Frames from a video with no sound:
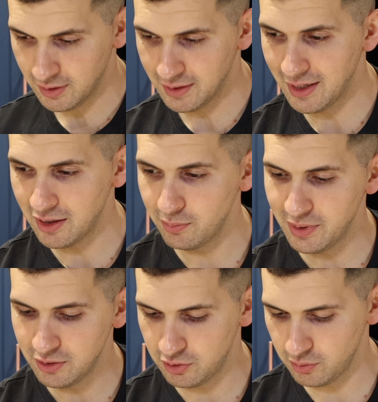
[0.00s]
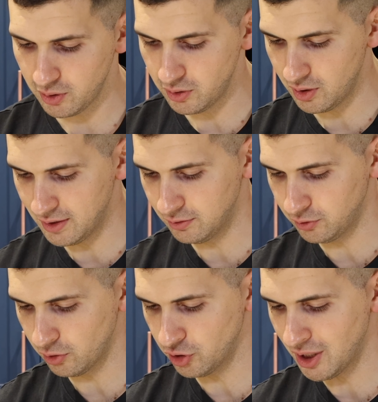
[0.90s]
get them into a nice
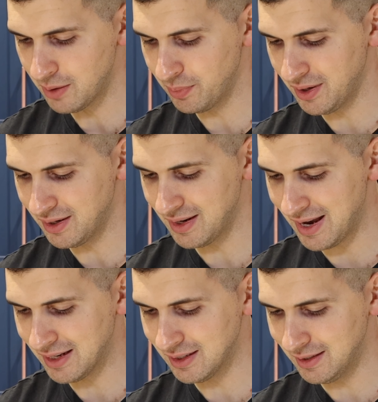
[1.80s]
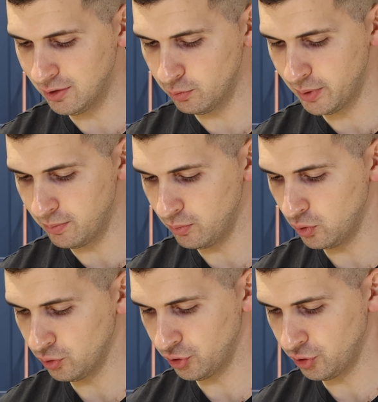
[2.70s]
dough shape and add a little bit more